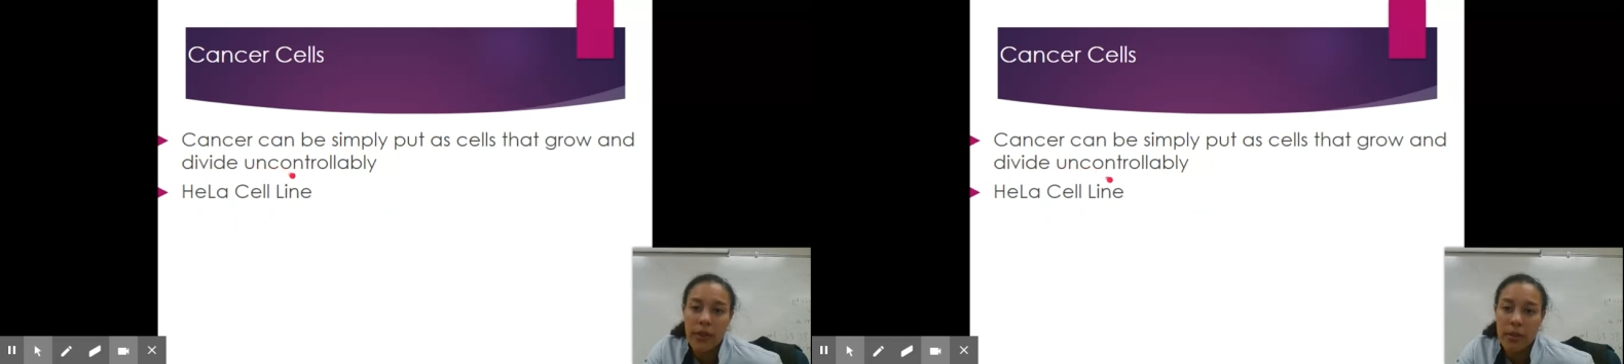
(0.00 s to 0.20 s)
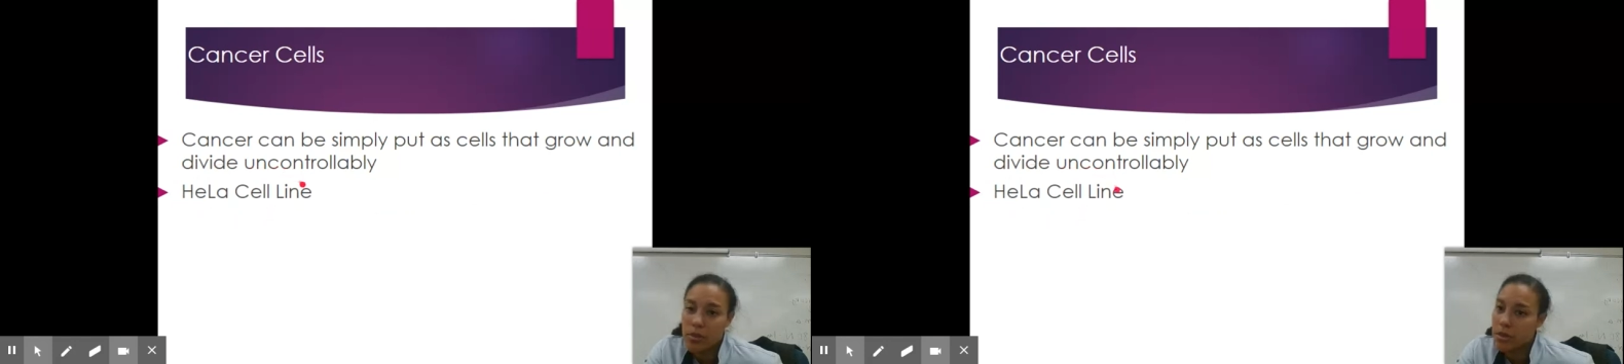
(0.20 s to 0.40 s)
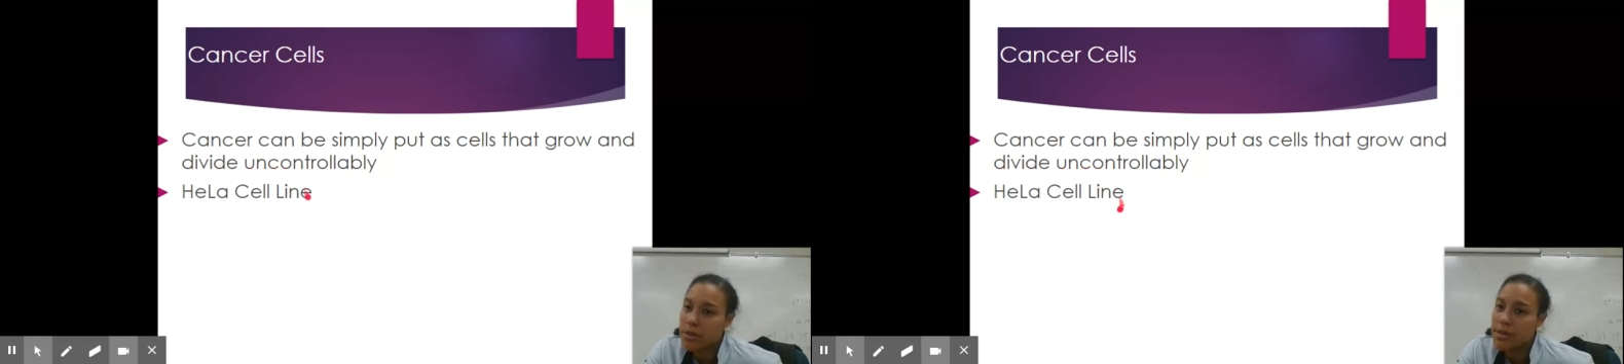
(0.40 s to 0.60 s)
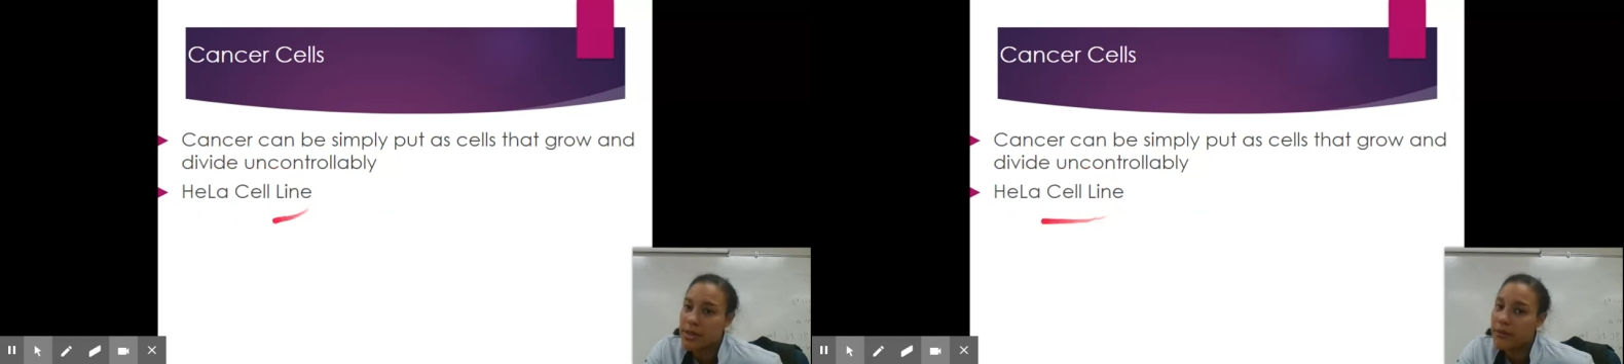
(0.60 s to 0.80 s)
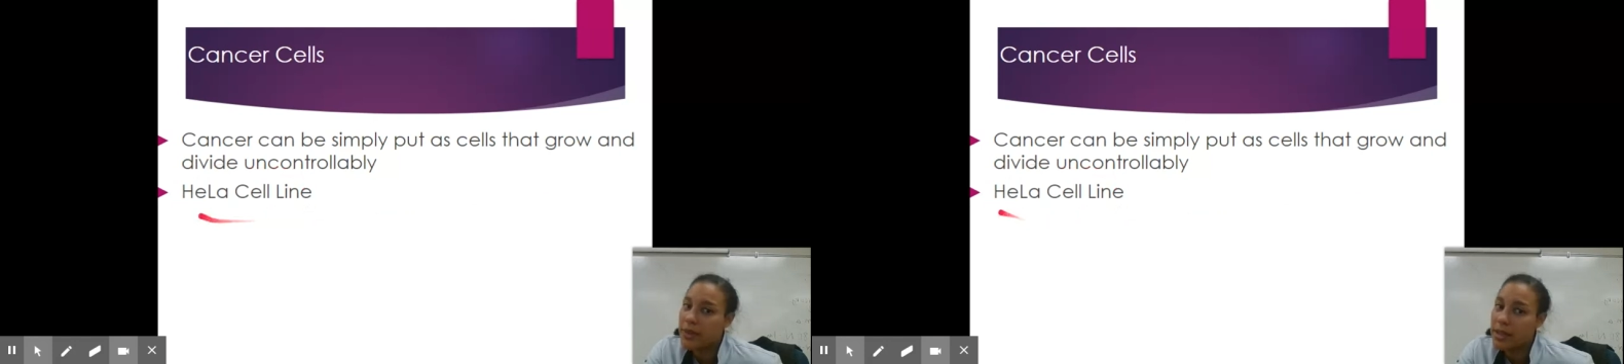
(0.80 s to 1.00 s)
the importance
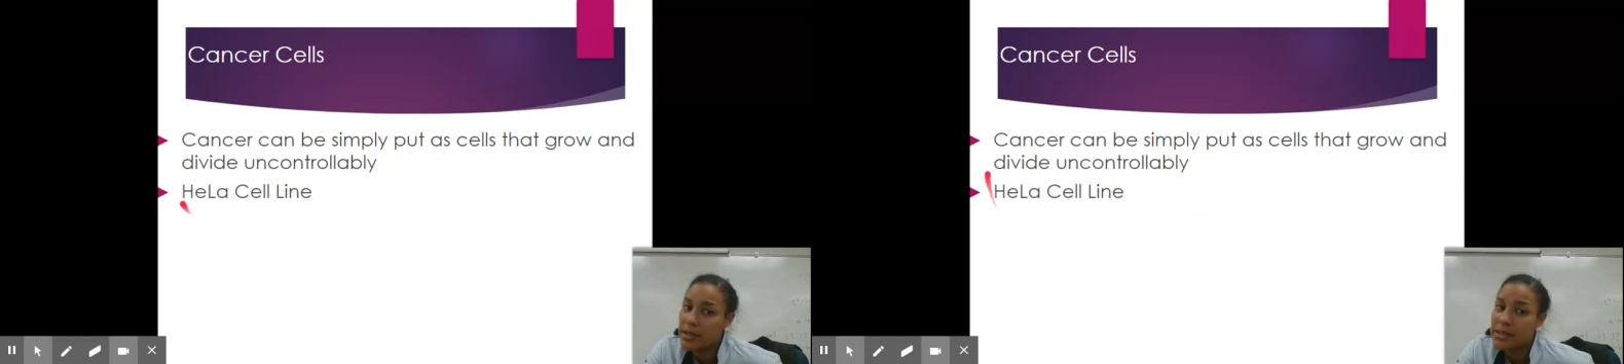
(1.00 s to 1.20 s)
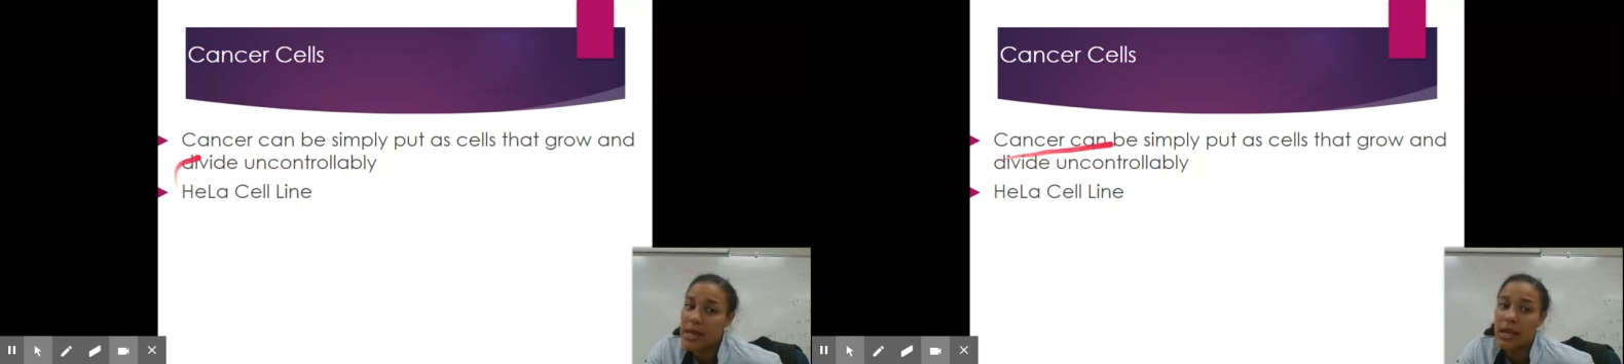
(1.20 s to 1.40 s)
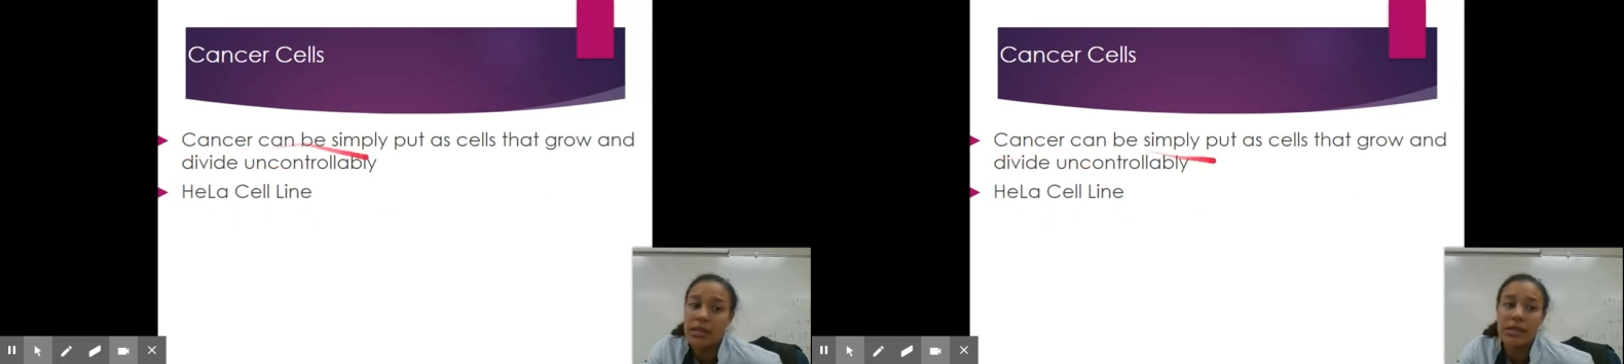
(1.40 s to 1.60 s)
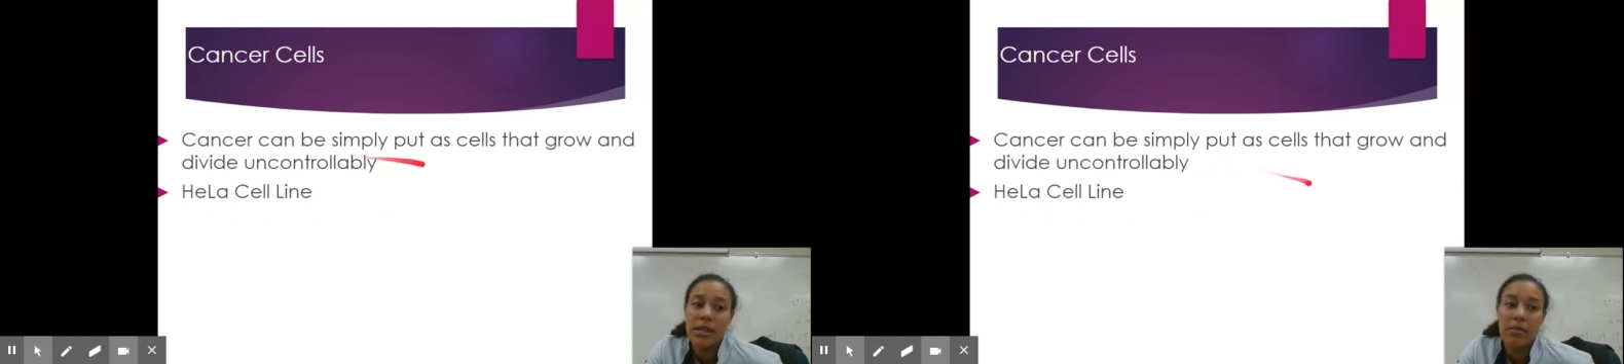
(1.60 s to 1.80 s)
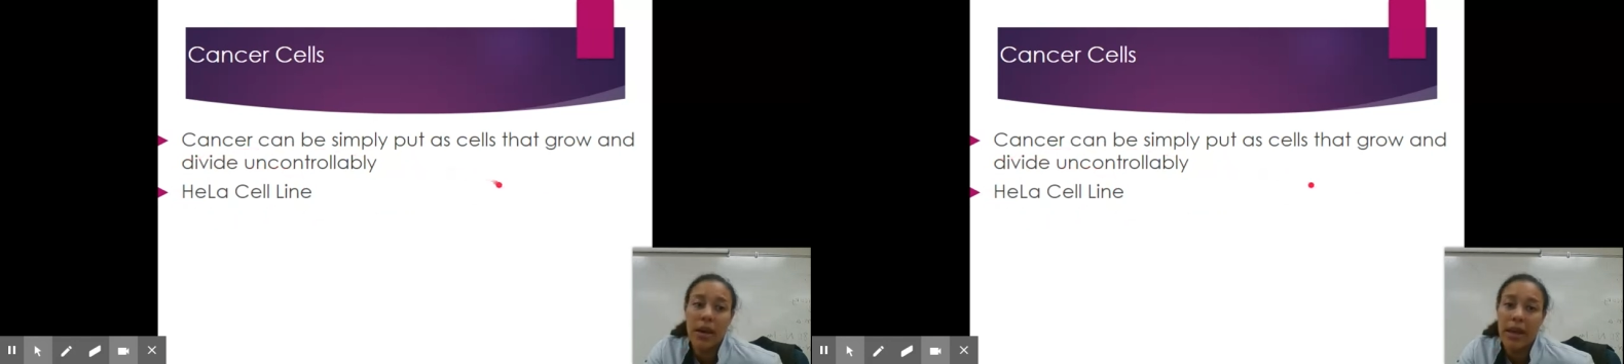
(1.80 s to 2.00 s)
of HeLa cells
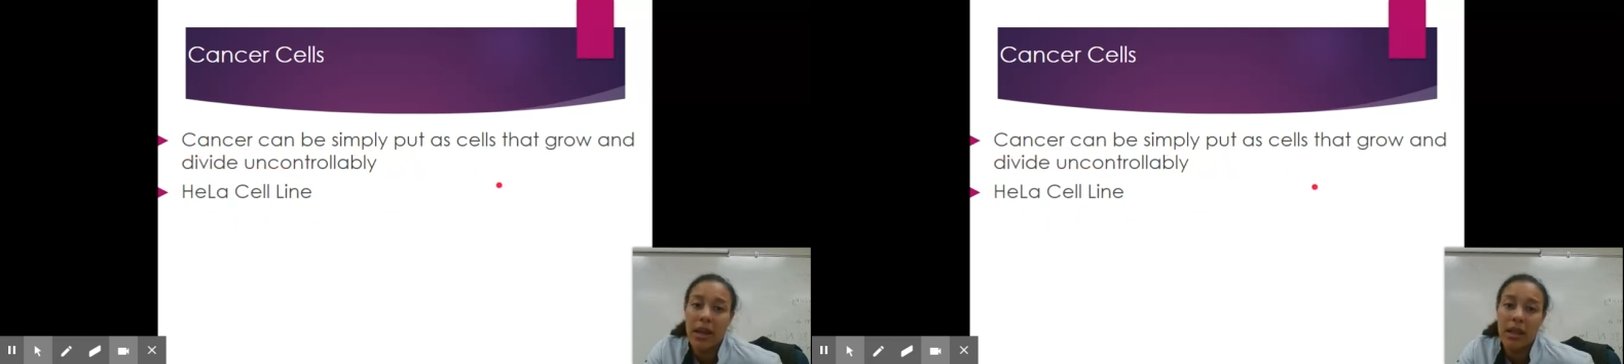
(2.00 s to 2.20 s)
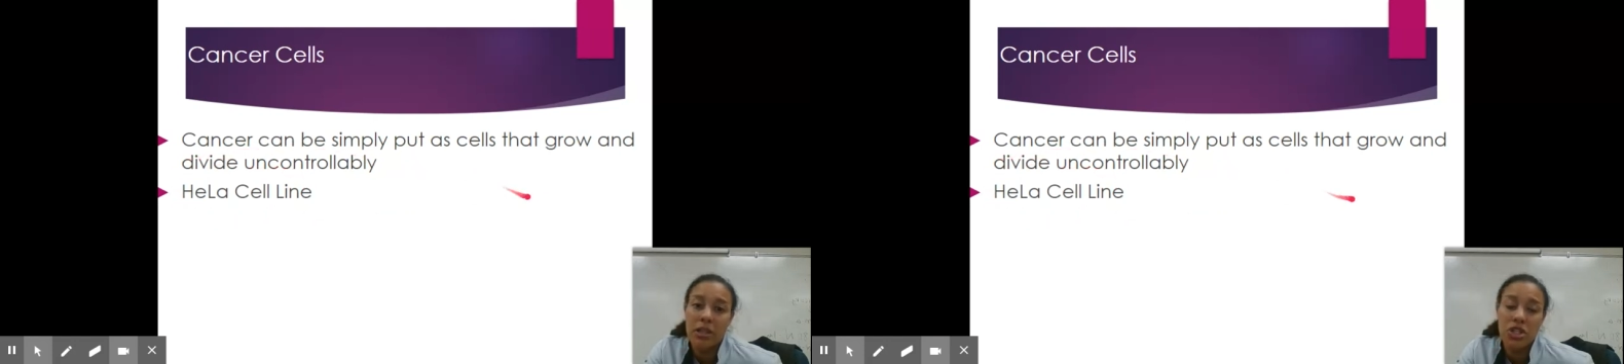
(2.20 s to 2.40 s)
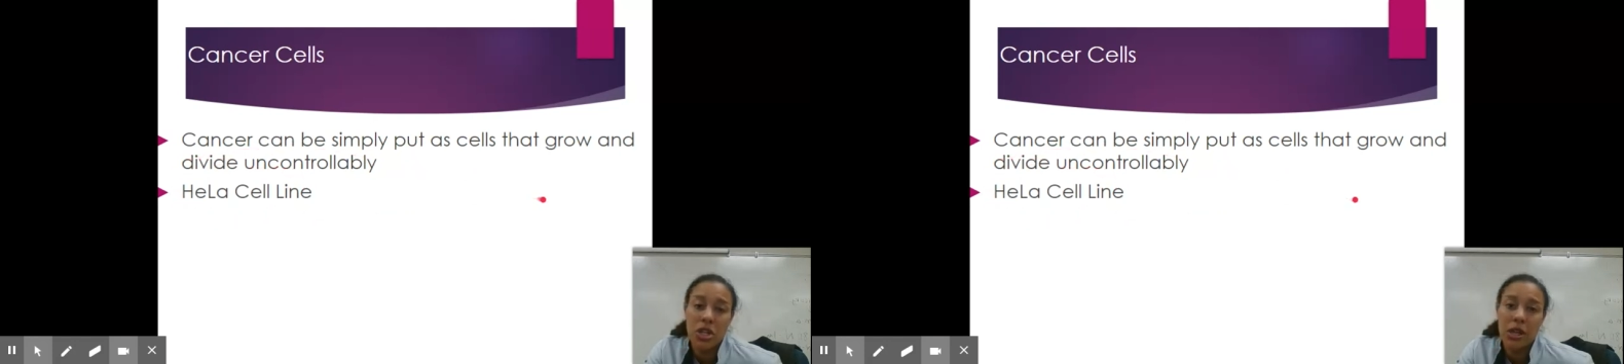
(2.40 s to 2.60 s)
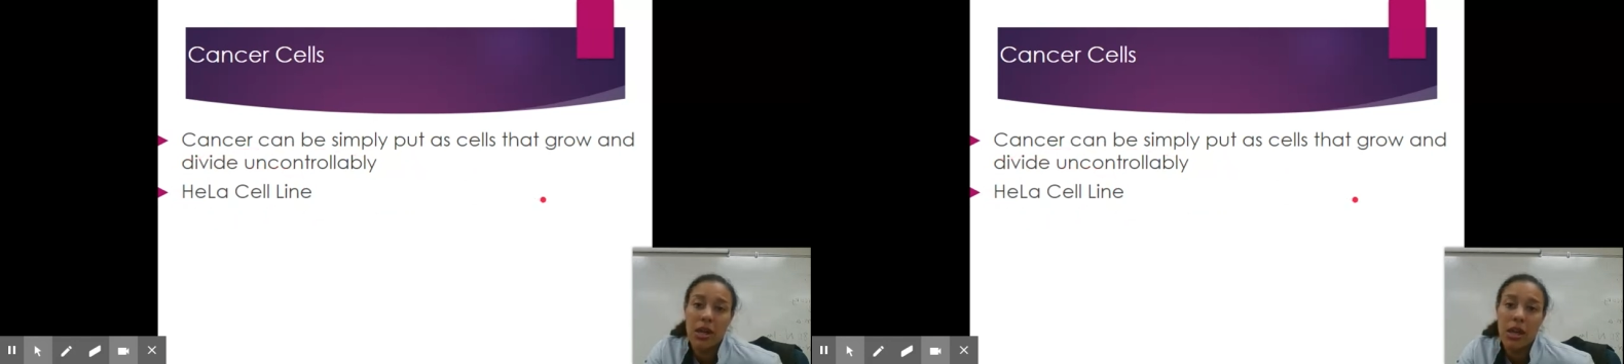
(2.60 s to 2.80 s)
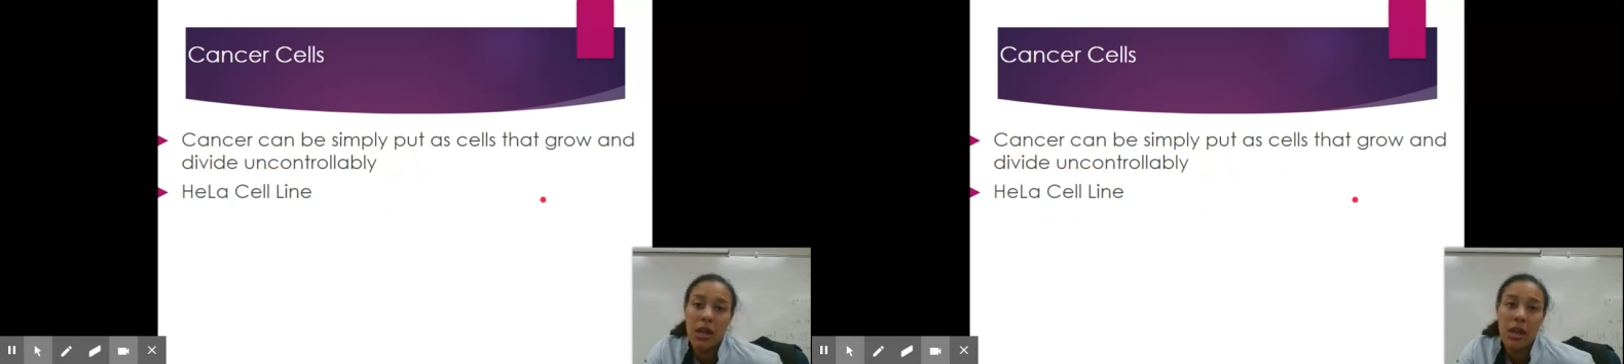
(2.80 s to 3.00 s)
in biology